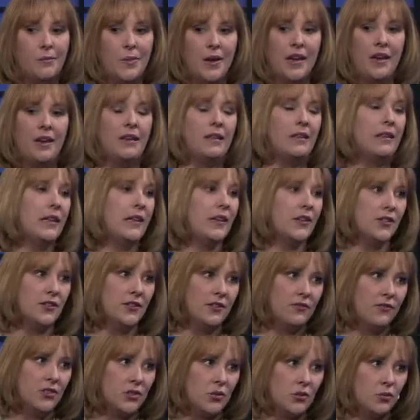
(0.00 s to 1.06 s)
be leaders
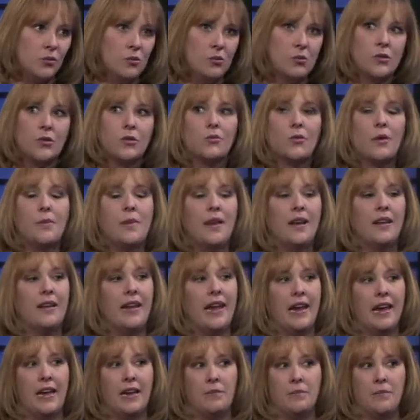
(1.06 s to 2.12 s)
of schools women
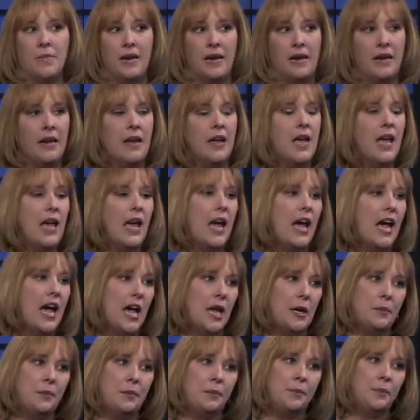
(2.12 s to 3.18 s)
can be
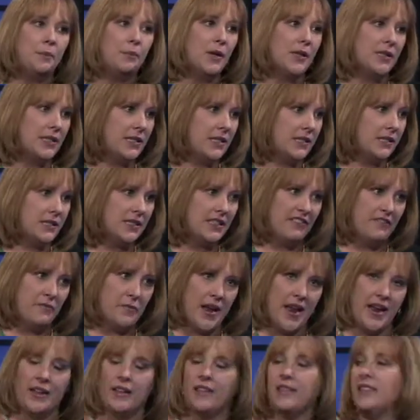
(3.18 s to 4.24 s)
um, presidents of
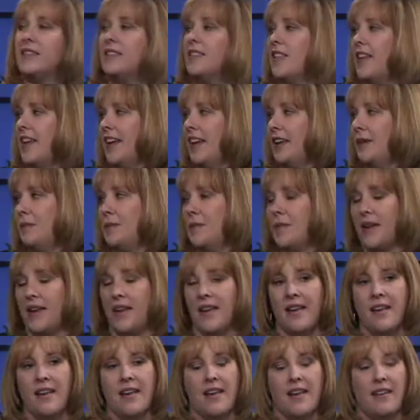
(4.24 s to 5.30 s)
banks they can
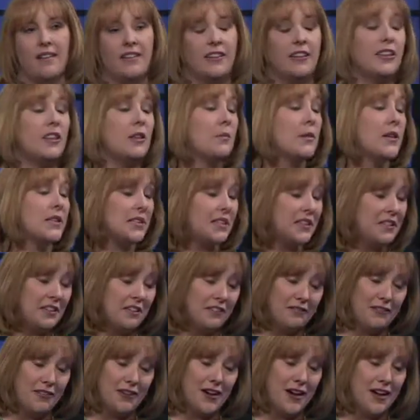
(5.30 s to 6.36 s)
be the president
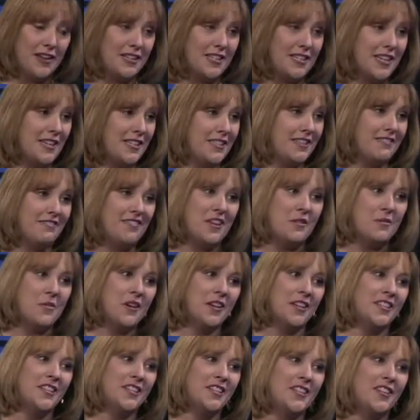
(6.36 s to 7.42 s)
of the united states if they
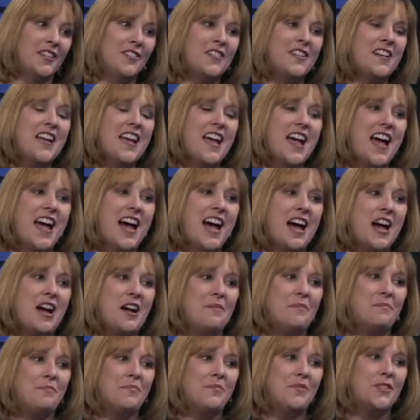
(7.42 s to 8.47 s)
wanted to mm-hmm.
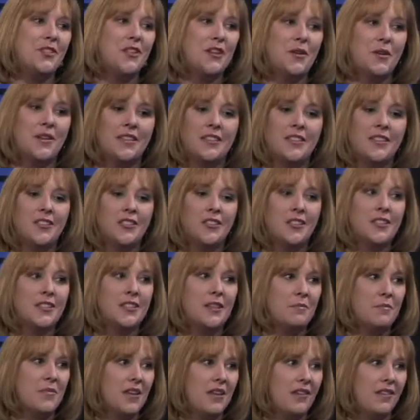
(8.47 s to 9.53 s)
um, so it's just
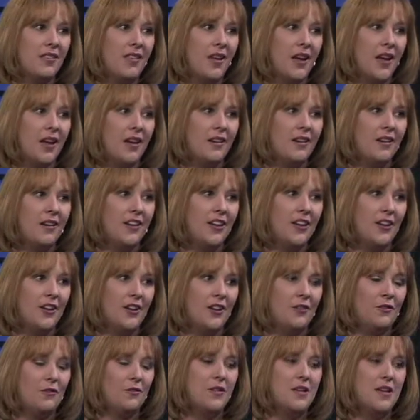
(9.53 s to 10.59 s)
something that you
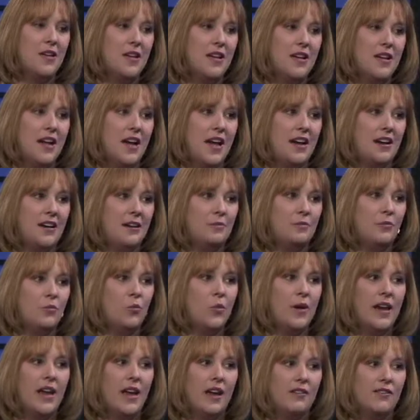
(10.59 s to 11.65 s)
know um,
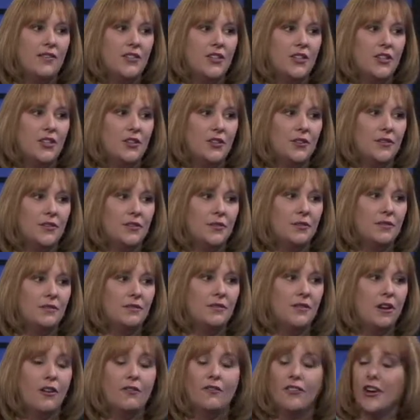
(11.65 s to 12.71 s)
we have to
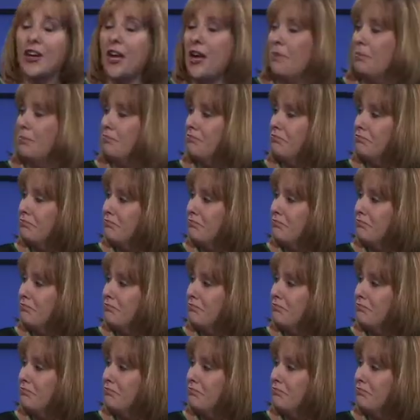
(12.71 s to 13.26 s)
overcome